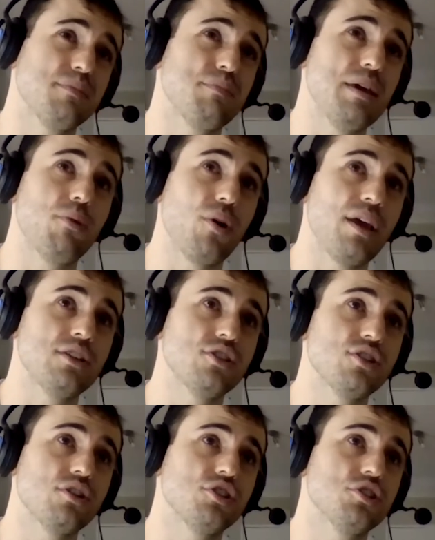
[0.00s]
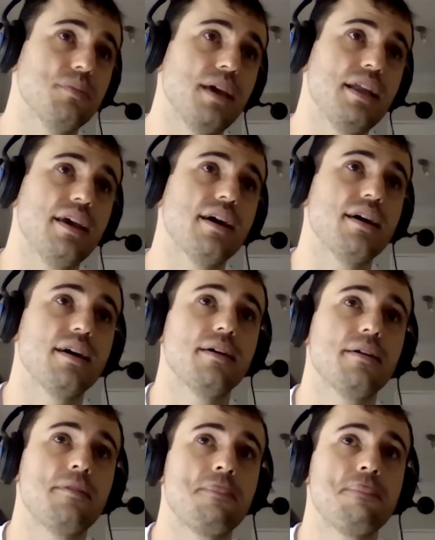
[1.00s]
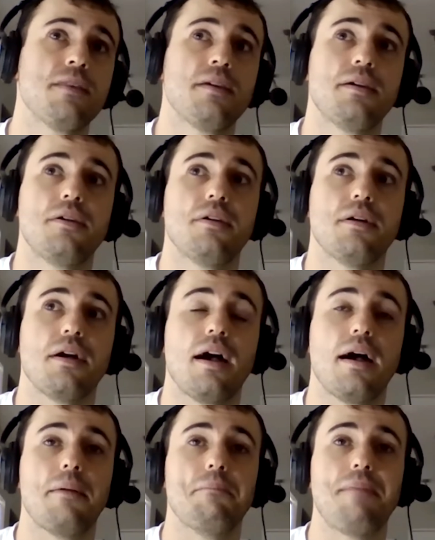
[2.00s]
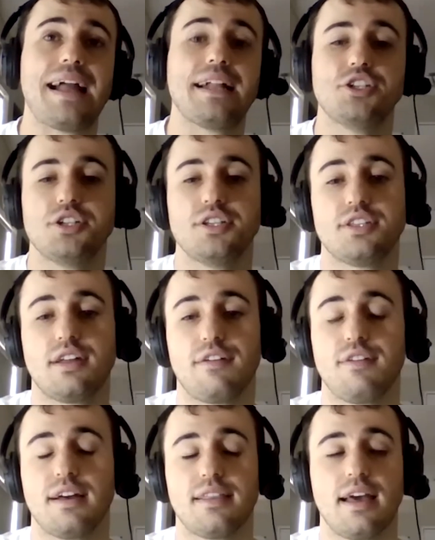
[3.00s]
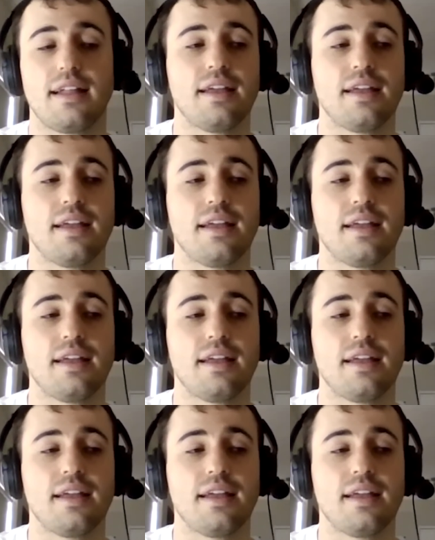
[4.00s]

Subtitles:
people in social media, managers, stuff like that.